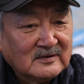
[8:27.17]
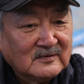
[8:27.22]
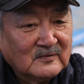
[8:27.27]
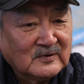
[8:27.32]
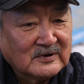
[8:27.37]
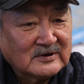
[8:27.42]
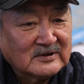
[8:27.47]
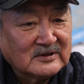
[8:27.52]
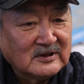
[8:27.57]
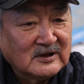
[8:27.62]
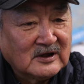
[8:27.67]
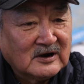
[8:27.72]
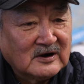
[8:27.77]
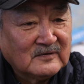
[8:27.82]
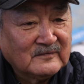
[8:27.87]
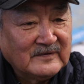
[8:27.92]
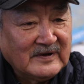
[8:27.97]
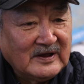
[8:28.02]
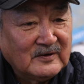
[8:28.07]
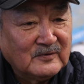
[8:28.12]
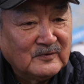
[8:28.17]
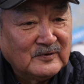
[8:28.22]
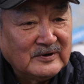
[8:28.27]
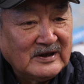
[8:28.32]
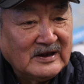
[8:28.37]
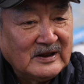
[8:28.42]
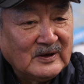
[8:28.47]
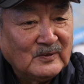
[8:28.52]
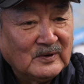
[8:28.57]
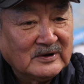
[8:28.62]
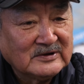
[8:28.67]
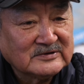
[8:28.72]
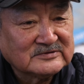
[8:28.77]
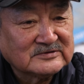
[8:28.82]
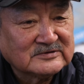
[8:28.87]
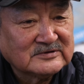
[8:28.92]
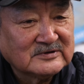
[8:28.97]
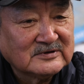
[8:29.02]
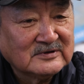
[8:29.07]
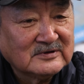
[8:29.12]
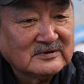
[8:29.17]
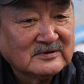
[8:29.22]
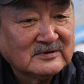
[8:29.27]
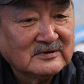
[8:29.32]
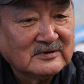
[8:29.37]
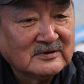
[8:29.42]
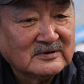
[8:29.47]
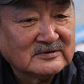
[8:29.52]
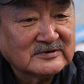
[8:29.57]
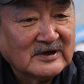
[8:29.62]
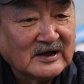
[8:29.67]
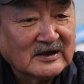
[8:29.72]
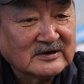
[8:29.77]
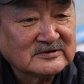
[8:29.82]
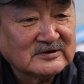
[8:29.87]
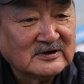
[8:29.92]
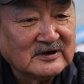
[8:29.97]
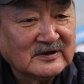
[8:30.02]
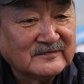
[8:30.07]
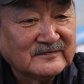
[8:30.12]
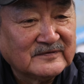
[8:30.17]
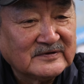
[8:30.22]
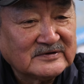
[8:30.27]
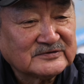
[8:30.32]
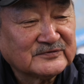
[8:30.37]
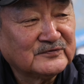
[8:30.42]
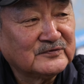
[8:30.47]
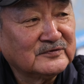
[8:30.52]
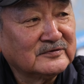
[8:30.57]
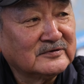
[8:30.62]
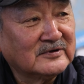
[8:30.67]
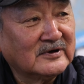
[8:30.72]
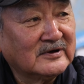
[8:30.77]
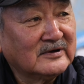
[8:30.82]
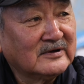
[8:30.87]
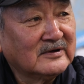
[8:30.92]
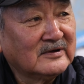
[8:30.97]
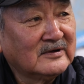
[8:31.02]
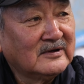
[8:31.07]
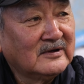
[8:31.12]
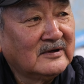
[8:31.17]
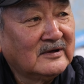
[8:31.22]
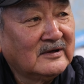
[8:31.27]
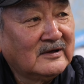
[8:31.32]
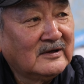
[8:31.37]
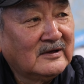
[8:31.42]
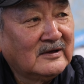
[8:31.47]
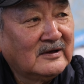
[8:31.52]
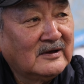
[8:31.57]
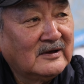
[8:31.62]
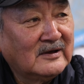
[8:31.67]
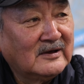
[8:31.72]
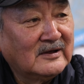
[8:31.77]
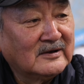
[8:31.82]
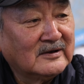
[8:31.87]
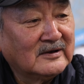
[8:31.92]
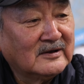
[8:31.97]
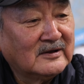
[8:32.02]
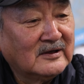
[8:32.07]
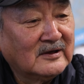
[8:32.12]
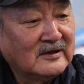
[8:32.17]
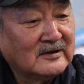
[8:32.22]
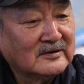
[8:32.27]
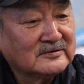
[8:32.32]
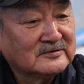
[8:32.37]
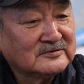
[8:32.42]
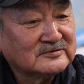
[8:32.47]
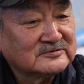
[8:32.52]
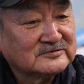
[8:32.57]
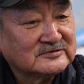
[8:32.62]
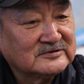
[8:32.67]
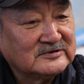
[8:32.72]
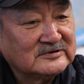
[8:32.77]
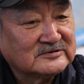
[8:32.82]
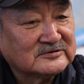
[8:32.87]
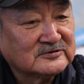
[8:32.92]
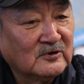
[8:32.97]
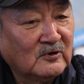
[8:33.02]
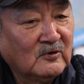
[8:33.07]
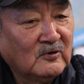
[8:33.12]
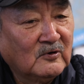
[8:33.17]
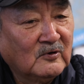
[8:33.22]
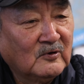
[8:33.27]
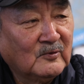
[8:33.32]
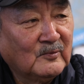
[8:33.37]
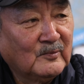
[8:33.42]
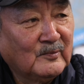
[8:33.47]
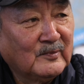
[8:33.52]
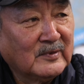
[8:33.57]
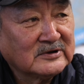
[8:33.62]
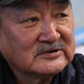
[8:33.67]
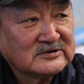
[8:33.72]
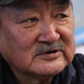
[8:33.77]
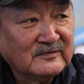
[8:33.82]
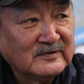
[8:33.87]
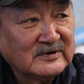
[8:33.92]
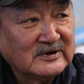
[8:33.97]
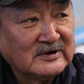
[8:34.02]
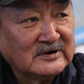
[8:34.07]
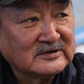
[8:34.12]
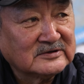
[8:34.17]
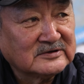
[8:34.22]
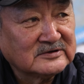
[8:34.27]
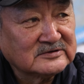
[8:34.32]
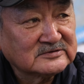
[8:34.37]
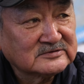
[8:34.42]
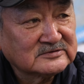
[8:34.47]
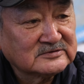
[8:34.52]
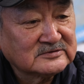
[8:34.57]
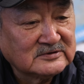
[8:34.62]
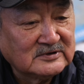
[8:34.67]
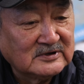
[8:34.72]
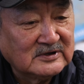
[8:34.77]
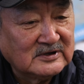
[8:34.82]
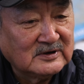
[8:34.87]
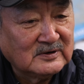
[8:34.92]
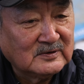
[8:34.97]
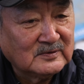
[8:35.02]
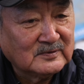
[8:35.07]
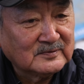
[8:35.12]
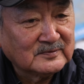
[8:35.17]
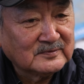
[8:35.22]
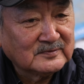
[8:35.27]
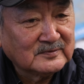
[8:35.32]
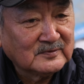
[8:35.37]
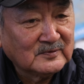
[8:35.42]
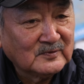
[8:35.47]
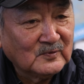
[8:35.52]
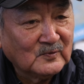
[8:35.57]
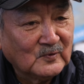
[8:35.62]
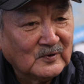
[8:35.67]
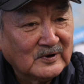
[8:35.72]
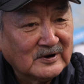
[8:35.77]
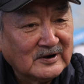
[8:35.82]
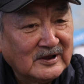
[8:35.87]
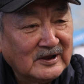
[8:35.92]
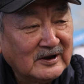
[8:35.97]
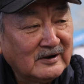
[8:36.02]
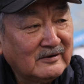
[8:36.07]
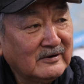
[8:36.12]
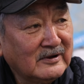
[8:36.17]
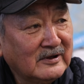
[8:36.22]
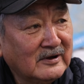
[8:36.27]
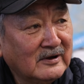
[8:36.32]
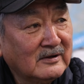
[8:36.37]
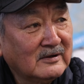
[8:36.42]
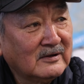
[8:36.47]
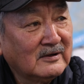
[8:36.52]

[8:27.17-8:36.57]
what larvae really was. It's actually fish food, huh? And to see so much of it in one area.